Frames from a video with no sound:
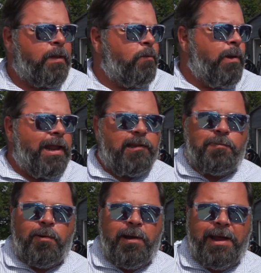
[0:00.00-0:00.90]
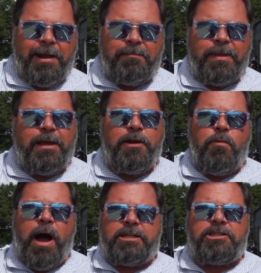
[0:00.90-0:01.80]
Weida's Marine, you're
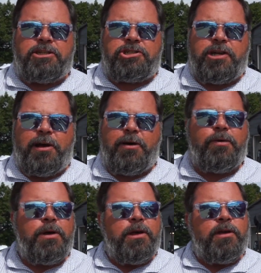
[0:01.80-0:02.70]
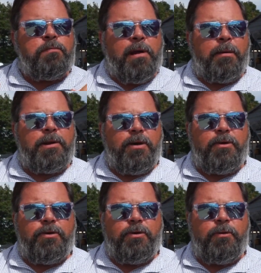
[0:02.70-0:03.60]
watching the show. You probably know
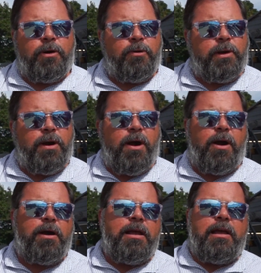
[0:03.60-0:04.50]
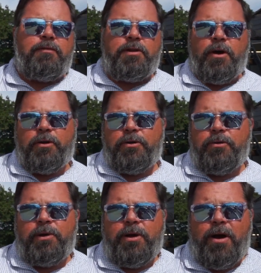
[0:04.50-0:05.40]
who we are. If you don't know
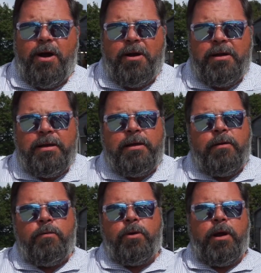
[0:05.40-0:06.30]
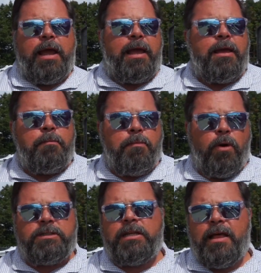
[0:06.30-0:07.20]
who we are, we're a
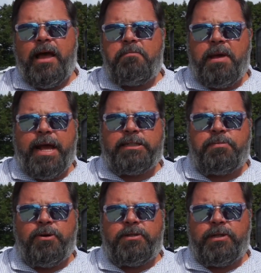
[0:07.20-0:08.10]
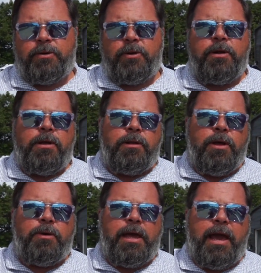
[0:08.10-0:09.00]
multi-line bass boat dealer
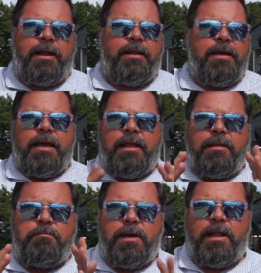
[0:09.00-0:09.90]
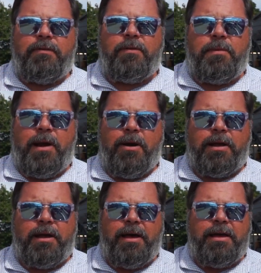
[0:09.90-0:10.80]
located in the middle of
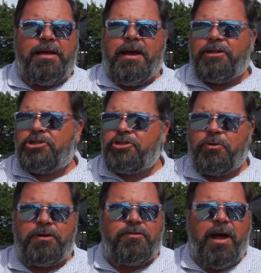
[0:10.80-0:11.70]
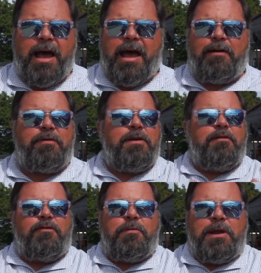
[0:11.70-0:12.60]
America, a short drive
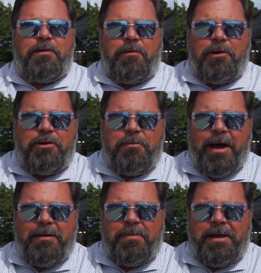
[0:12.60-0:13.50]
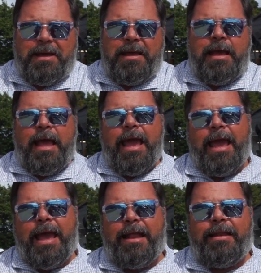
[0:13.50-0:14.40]
from anywhere you might be,
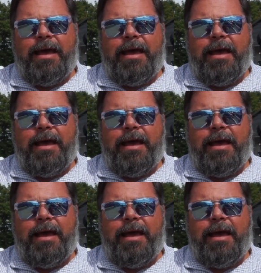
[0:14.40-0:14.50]
and